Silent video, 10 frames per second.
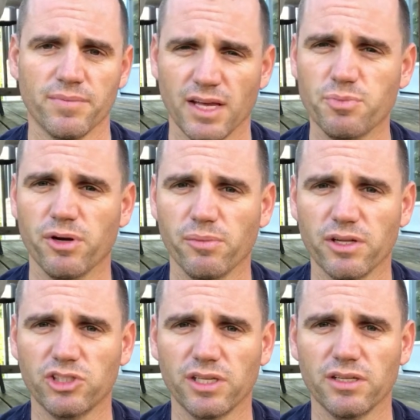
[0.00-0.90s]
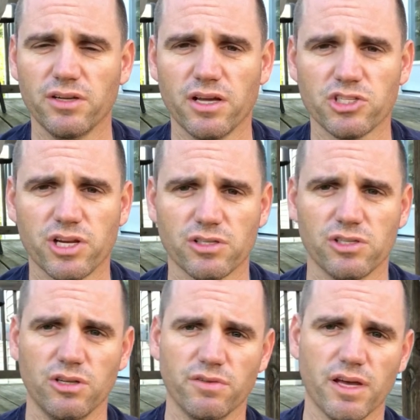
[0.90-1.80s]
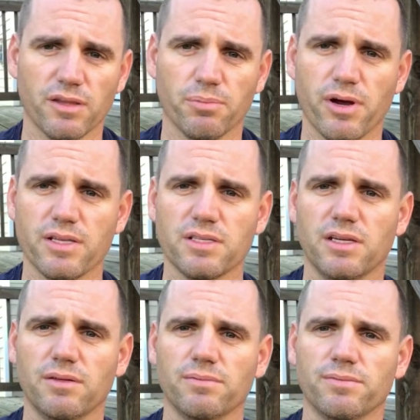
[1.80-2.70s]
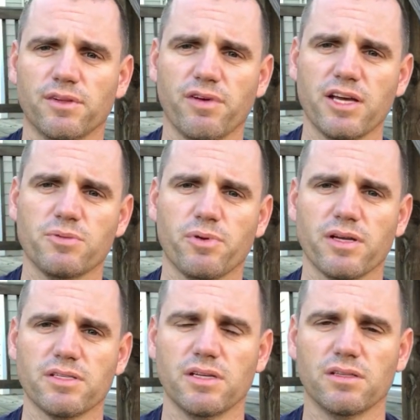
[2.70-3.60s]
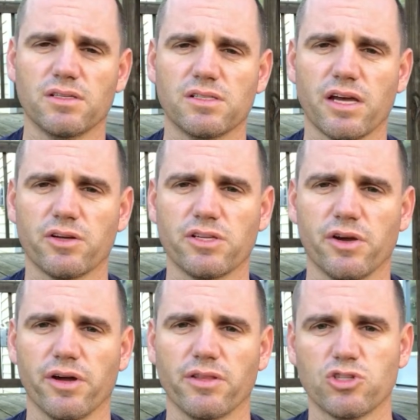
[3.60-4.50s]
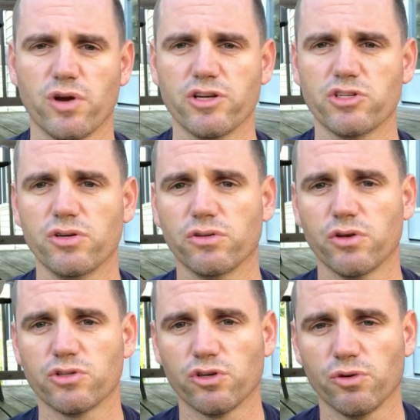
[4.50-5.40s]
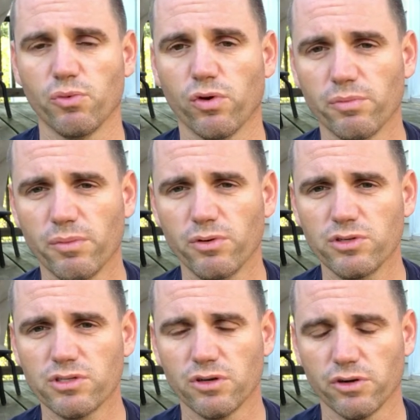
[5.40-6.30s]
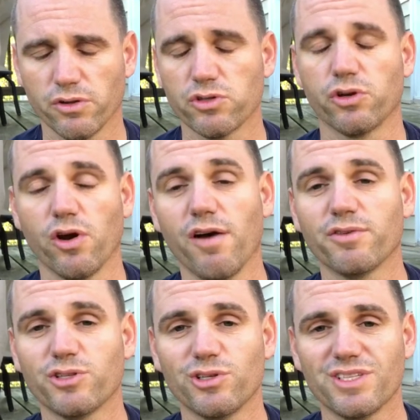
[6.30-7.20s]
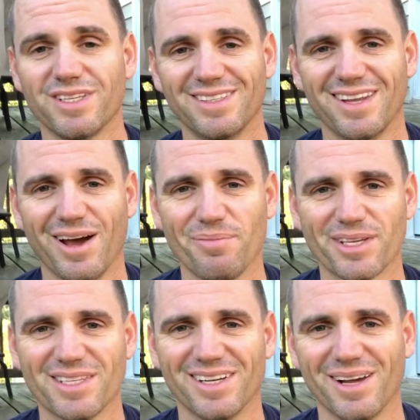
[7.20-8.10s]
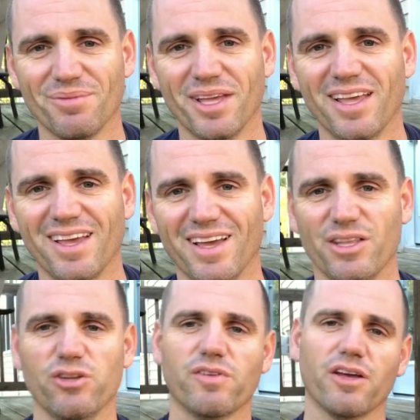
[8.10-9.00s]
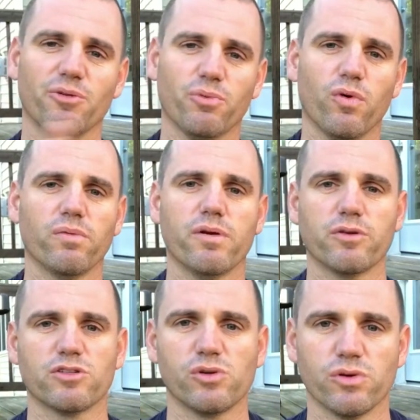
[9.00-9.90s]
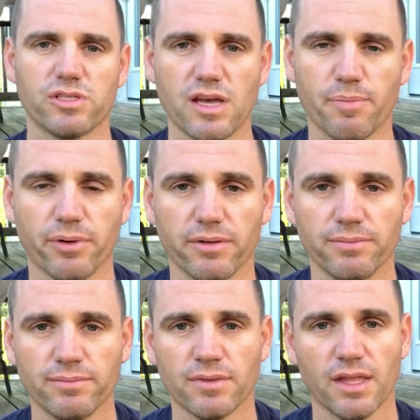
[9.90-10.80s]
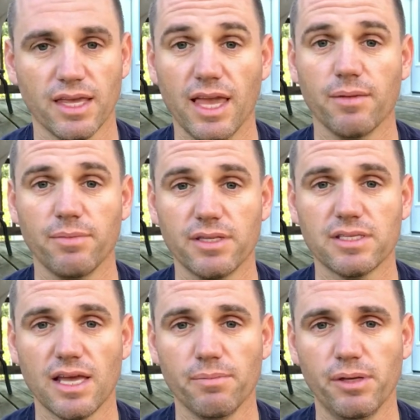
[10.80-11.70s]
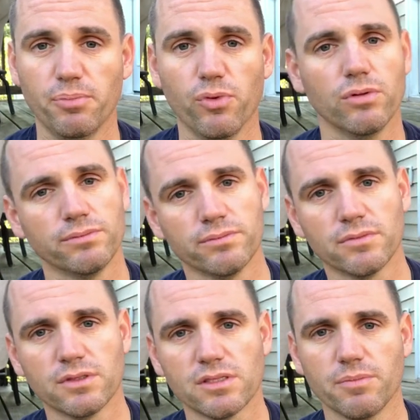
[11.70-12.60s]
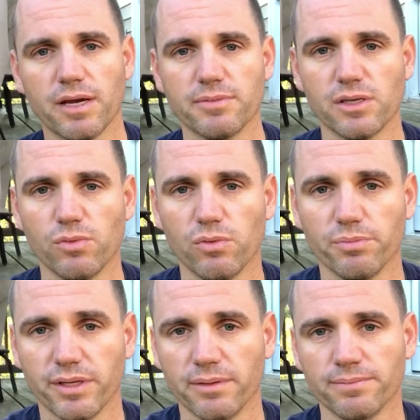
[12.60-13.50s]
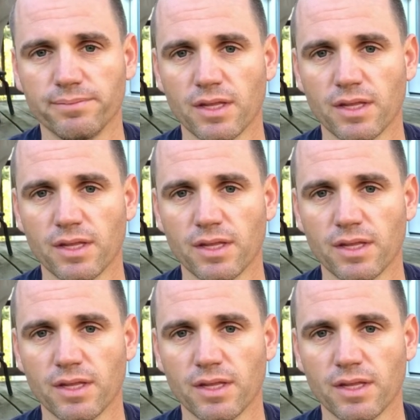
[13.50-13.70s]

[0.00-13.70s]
That's pretty much it in a nutshell. So you've got the president, the vice president, the secretary, and the treasurer. Those are your board members, or those are your officers. Now I'm mixing it up. And then you've got your board members who are separate. They can be the same people. Sometimes they won't be.